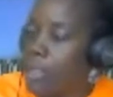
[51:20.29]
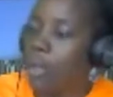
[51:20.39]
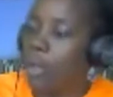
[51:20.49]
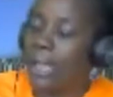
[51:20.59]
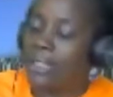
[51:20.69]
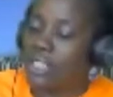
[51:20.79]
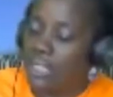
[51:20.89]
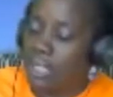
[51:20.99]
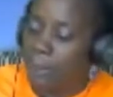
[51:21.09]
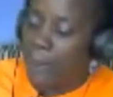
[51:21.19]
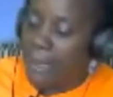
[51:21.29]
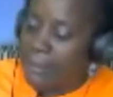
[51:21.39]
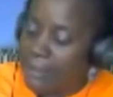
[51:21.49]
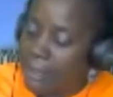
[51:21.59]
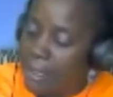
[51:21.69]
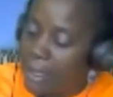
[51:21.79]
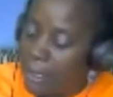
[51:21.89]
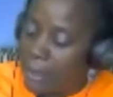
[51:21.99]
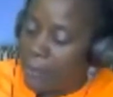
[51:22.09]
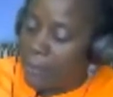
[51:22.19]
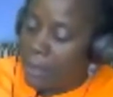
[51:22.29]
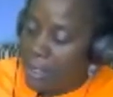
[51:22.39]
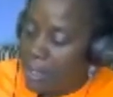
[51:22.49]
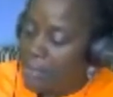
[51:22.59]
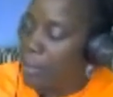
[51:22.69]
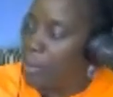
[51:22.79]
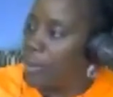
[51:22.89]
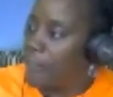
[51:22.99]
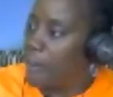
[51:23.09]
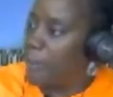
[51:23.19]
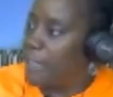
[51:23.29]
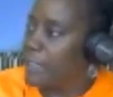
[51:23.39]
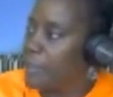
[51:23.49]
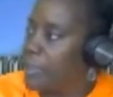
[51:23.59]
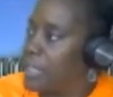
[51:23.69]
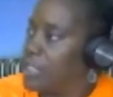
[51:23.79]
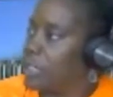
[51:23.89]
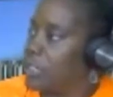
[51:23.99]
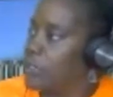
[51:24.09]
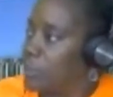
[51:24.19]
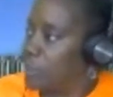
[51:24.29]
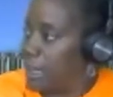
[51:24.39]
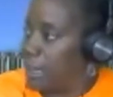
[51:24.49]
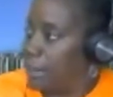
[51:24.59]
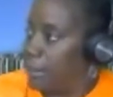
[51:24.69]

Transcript: No, actually, the pastor, he is a Moravian pastor, but he's out of Jamaica.